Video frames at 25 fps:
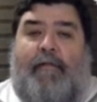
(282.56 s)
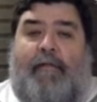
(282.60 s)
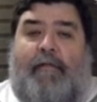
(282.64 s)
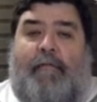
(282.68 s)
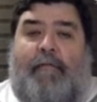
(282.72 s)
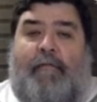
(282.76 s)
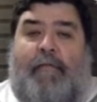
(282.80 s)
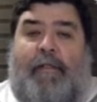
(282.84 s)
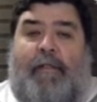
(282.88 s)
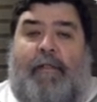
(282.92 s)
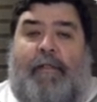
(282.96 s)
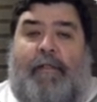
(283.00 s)

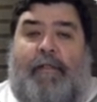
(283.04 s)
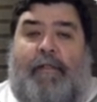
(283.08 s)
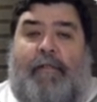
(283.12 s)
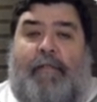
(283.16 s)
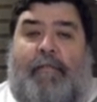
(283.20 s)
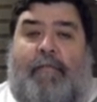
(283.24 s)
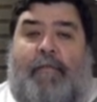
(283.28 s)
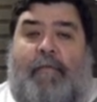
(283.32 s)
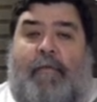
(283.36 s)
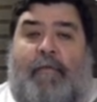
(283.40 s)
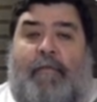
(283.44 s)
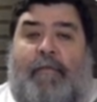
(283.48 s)
Forget the
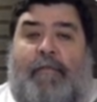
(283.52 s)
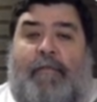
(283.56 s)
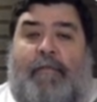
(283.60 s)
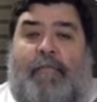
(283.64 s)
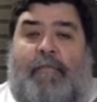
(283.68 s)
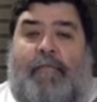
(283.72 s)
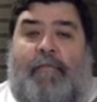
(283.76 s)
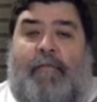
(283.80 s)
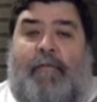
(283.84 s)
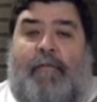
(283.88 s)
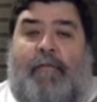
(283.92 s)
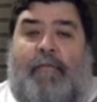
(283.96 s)
advice of
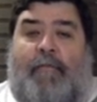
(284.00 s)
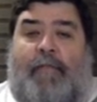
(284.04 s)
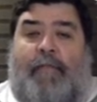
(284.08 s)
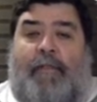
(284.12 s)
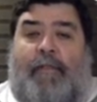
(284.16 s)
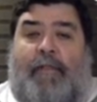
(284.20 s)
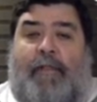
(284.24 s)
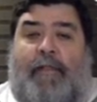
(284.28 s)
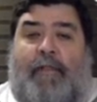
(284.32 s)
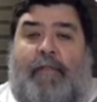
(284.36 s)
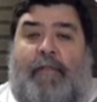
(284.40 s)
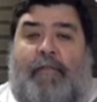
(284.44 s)

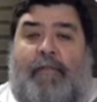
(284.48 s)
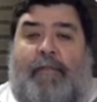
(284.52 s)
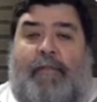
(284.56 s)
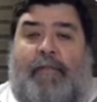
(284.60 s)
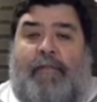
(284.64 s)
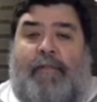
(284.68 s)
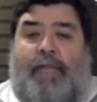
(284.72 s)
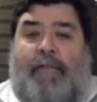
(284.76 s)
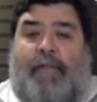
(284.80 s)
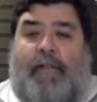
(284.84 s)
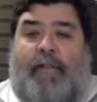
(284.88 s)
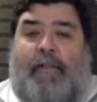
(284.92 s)
well-meaning
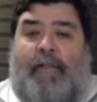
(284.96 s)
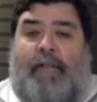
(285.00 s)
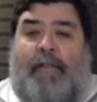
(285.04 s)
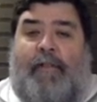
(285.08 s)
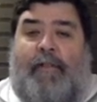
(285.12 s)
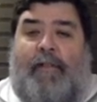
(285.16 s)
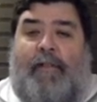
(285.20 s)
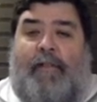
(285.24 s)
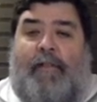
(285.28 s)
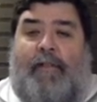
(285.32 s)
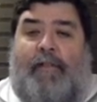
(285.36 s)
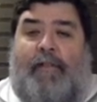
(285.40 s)
amateurs.
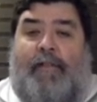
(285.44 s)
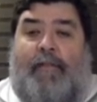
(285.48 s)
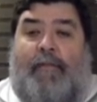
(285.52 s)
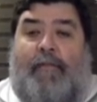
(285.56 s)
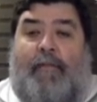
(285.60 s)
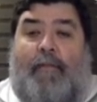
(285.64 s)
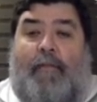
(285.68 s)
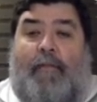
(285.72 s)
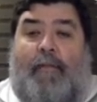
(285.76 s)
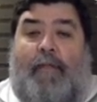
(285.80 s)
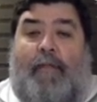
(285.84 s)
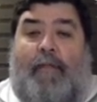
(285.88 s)
This
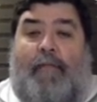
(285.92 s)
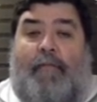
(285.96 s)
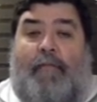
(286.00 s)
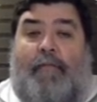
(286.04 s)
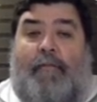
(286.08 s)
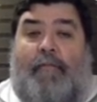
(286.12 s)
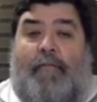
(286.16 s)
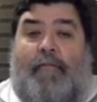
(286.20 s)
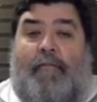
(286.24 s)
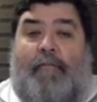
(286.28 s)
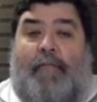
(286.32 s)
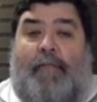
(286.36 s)
all comes
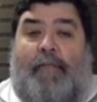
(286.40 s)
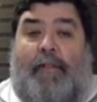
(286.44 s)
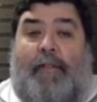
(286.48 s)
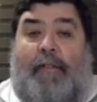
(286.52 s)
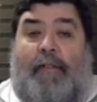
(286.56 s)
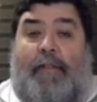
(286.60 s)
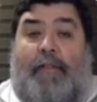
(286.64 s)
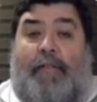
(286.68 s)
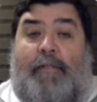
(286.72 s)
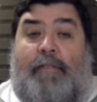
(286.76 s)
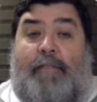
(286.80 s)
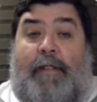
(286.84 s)
from
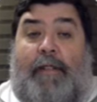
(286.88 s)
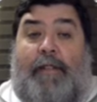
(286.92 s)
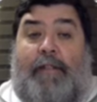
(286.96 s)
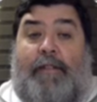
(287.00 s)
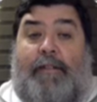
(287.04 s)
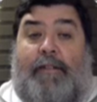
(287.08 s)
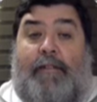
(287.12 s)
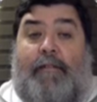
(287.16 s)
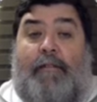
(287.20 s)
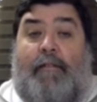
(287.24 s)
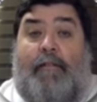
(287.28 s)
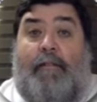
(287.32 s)
Manila's
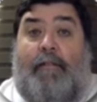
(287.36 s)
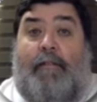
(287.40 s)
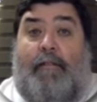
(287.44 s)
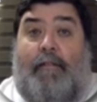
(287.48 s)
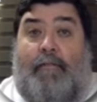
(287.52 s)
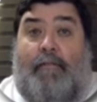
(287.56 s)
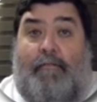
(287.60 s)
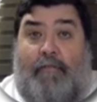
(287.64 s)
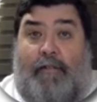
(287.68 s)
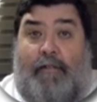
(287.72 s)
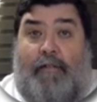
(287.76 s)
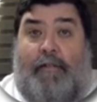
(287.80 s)
best
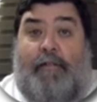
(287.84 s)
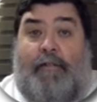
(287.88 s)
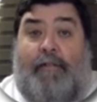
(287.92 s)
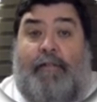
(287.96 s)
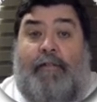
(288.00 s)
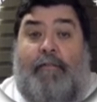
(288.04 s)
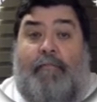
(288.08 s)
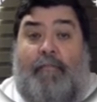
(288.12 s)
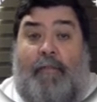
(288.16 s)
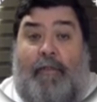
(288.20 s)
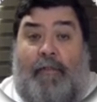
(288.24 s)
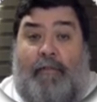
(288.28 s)

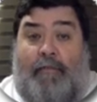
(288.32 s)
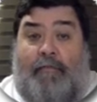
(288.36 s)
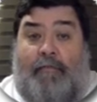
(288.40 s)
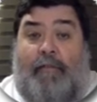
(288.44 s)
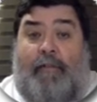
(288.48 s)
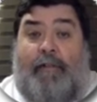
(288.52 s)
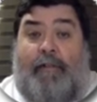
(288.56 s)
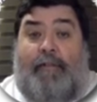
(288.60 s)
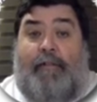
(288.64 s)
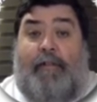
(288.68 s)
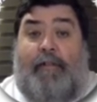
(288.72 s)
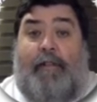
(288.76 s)
registered
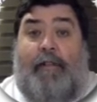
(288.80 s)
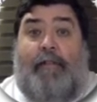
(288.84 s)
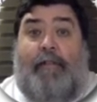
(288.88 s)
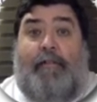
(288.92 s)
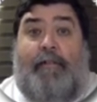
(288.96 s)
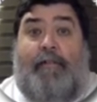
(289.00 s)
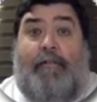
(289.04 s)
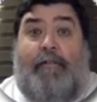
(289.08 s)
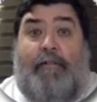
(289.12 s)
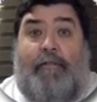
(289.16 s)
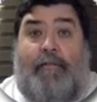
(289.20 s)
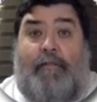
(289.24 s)
migration
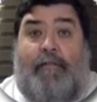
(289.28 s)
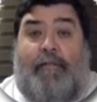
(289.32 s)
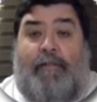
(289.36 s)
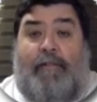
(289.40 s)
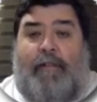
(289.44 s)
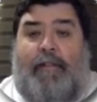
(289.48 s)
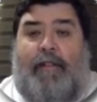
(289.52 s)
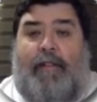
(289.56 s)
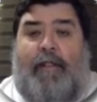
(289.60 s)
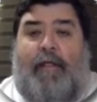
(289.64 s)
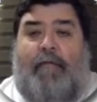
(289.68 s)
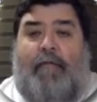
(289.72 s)
agents who
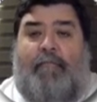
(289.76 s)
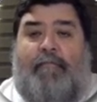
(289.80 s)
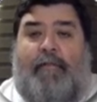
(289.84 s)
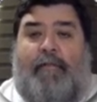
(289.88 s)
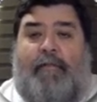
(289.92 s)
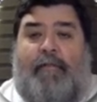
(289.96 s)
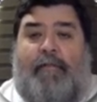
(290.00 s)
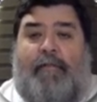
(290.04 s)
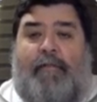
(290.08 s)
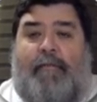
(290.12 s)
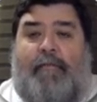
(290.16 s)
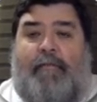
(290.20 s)
see
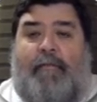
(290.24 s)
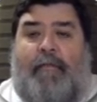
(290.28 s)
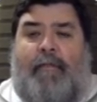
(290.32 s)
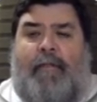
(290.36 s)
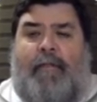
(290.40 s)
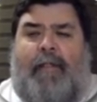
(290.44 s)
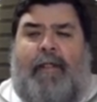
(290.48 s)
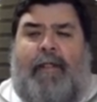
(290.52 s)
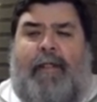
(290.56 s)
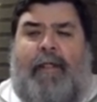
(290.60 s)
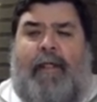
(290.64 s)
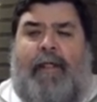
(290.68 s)
applicants
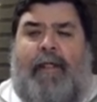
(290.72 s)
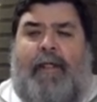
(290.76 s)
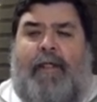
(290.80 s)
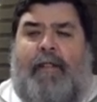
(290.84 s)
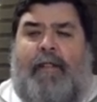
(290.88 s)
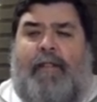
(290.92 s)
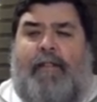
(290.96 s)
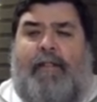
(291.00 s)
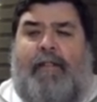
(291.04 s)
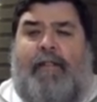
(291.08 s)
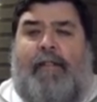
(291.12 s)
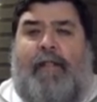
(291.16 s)
trying
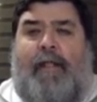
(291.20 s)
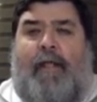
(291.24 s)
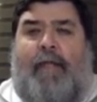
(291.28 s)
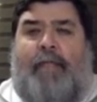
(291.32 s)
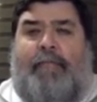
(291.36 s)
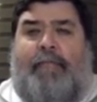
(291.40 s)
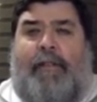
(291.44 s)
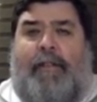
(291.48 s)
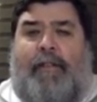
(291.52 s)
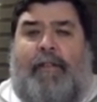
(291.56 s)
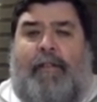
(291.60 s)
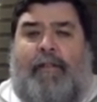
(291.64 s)
to slap
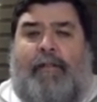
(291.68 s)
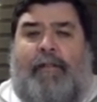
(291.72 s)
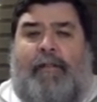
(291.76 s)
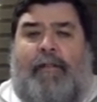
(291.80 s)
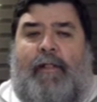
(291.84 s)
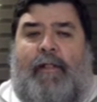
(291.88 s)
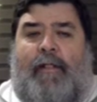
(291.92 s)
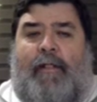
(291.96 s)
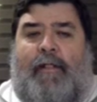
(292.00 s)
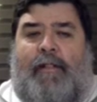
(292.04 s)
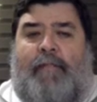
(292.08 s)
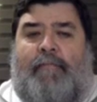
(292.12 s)
together
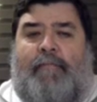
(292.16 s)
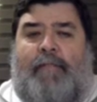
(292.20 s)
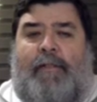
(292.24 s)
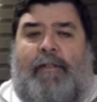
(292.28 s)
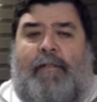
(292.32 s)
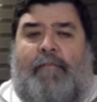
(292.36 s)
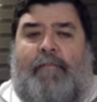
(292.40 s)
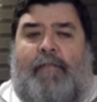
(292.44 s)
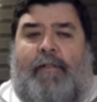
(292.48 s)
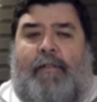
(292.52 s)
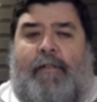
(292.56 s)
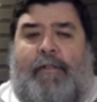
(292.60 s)

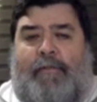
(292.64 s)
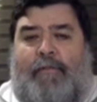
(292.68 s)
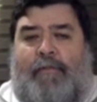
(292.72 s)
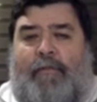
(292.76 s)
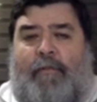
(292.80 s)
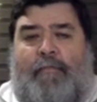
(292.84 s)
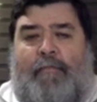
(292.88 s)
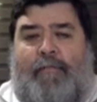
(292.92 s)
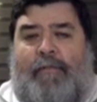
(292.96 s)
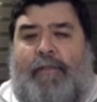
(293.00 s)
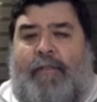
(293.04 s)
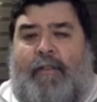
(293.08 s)
last-minute rush
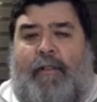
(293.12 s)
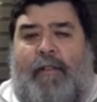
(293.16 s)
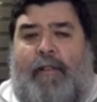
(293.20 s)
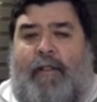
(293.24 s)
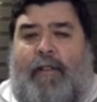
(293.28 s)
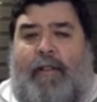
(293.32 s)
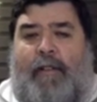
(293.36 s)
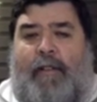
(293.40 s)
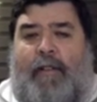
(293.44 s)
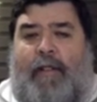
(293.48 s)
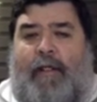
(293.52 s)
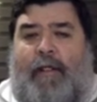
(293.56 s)
jobs,
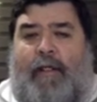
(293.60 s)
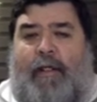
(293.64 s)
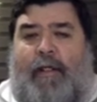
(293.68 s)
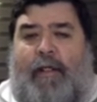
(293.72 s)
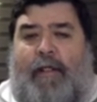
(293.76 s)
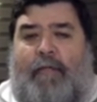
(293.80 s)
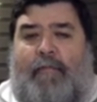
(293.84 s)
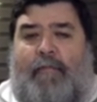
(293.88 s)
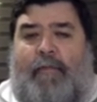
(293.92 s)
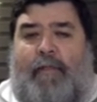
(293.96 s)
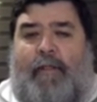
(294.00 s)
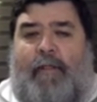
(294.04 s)

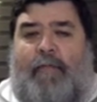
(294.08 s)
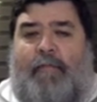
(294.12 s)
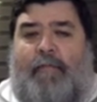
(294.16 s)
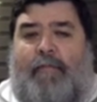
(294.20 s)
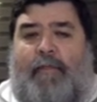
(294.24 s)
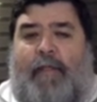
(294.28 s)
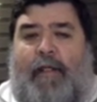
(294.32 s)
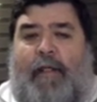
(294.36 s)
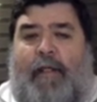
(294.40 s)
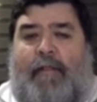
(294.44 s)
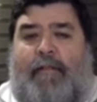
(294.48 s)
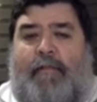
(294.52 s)
and we have
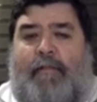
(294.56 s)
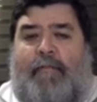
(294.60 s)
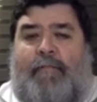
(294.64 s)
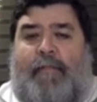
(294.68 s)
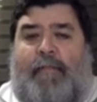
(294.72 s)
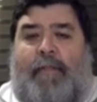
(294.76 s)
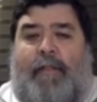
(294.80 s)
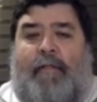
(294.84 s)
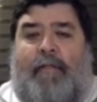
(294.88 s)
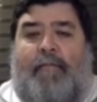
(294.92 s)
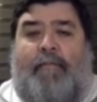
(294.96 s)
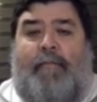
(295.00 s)
had to
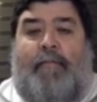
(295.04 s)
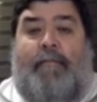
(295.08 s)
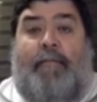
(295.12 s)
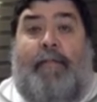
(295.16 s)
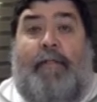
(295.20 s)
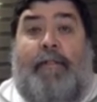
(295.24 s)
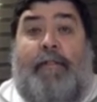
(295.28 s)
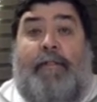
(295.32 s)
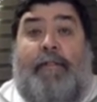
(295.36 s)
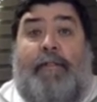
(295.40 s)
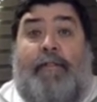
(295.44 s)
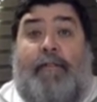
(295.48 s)
pick up the
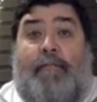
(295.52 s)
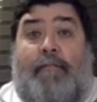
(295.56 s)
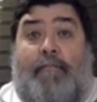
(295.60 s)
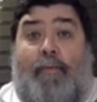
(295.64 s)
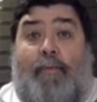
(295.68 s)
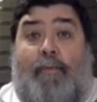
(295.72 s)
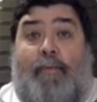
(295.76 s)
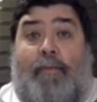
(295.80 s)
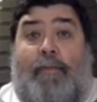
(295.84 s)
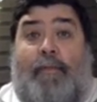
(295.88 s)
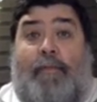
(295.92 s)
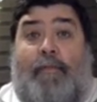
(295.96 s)
pieces
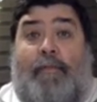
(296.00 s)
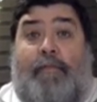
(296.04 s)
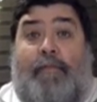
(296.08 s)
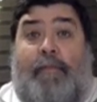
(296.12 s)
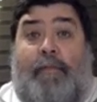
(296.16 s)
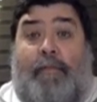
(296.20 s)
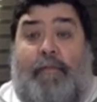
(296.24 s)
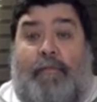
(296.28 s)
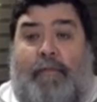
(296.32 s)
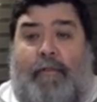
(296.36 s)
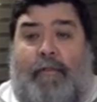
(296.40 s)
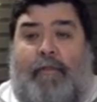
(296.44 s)
more than a
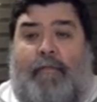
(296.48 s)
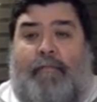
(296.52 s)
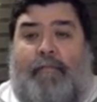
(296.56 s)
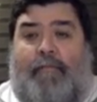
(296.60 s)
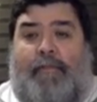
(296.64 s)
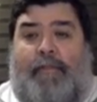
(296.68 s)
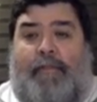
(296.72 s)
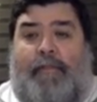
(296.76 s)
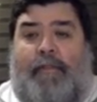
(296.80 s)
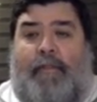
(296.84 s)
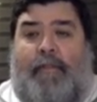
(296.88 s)
few times.